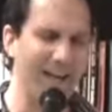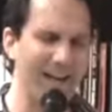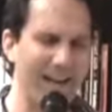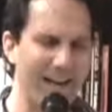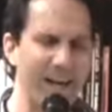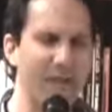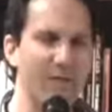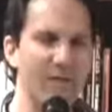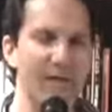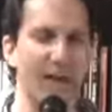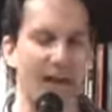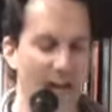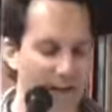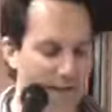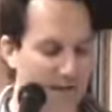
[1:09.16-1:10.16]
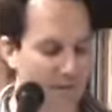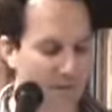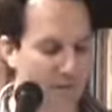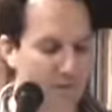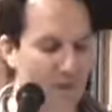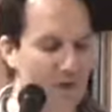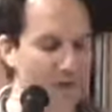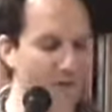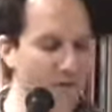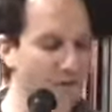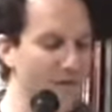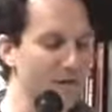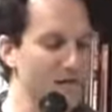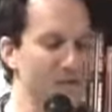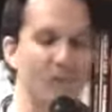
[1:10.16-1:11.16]
"Harry, I thought
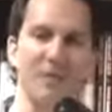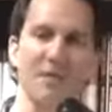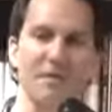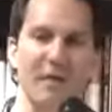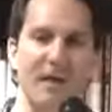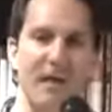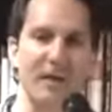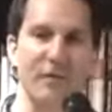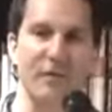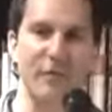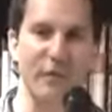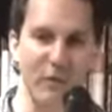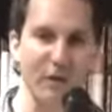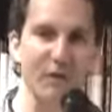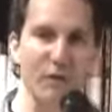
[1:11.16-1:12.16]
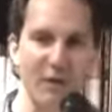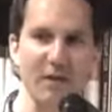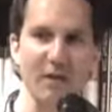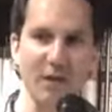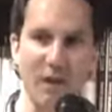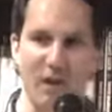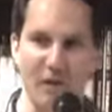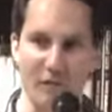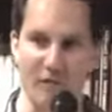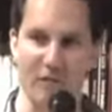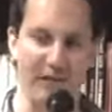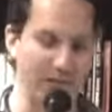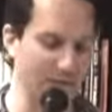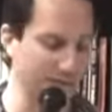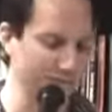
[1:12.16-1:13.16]
this was a free will
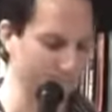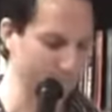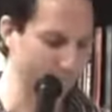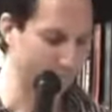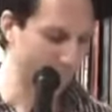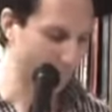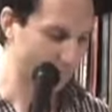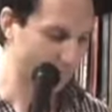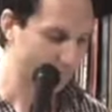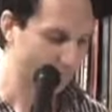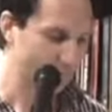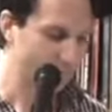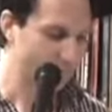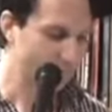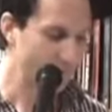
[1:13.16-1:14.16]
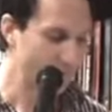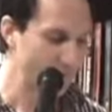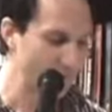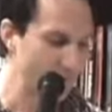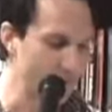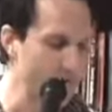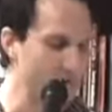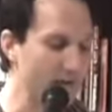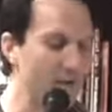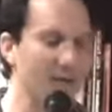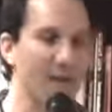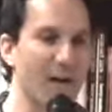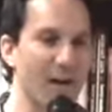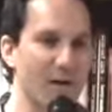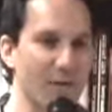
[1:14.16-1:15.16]
offering." He just
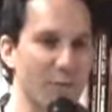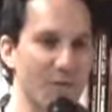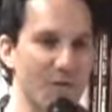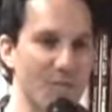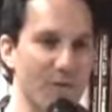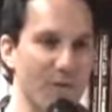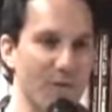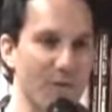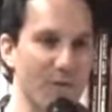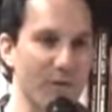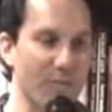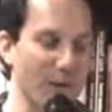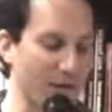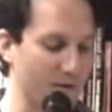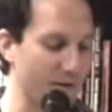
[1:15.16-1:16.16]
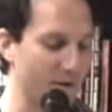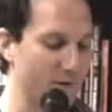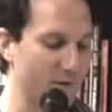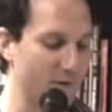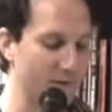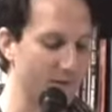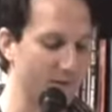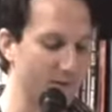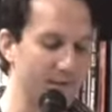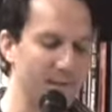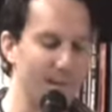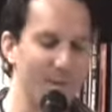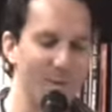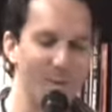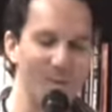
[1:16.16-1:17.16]
held on and whispered in my ear,
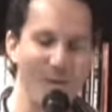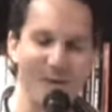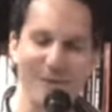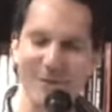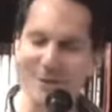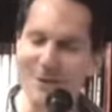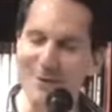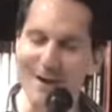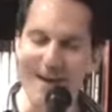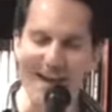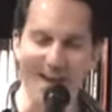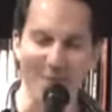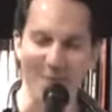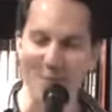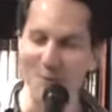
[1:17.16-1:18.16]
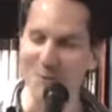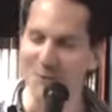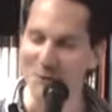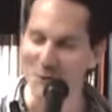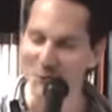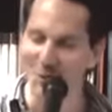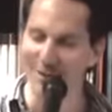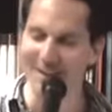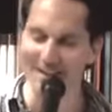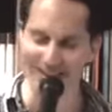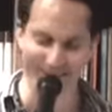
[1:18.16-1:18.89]
"Whatever you have will work."